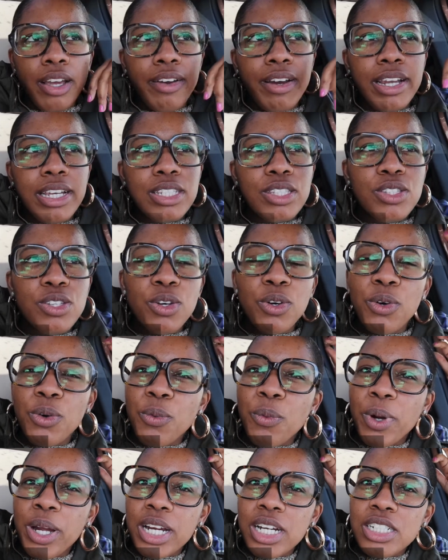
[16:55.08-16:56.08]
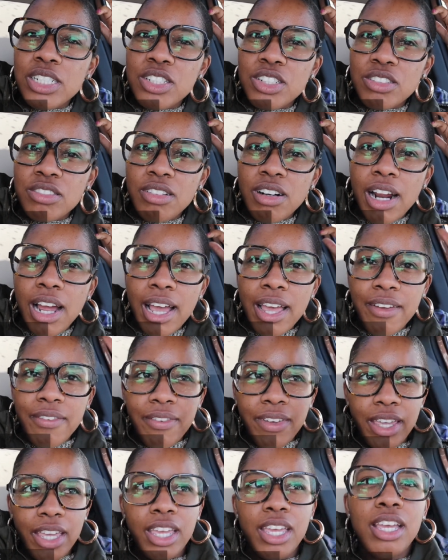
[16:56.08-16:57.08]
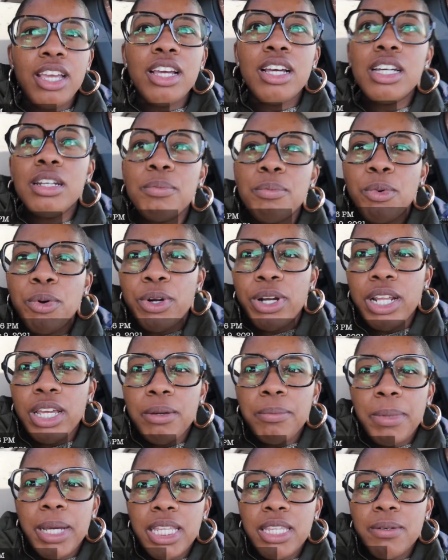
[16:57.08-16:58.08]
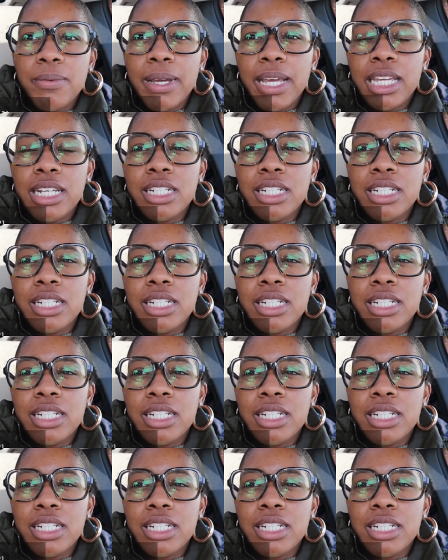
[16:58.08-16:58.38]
All right, so we're driving. Good morning, by the way.